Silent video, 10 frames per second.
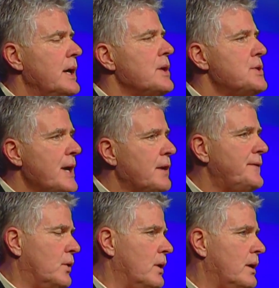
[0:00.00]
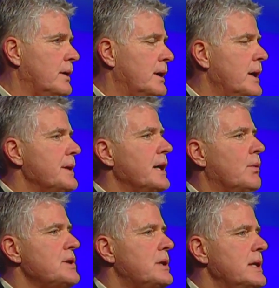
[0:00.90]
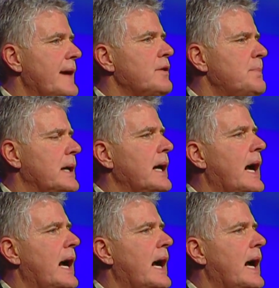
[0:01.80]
Therefore, there was to never be,